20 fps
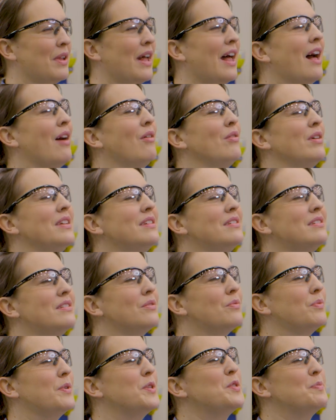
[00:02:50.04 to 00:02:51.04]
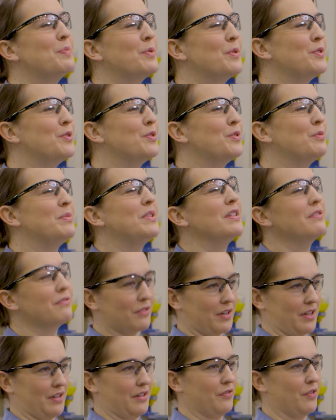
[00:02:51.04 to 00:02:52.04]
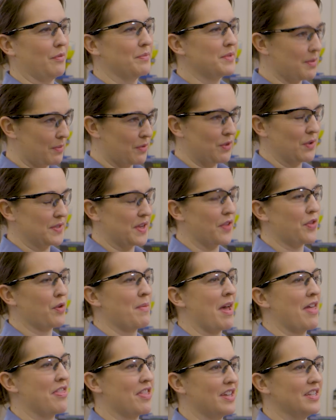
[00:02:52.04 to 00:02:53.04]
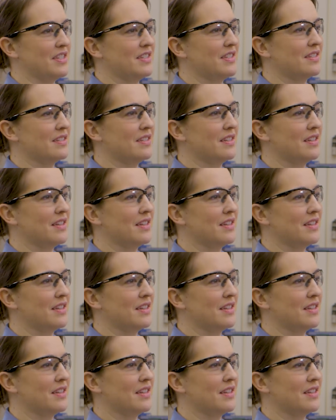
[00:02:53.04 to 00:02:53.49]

Well, how is the WhisperTube different from some of those other methods?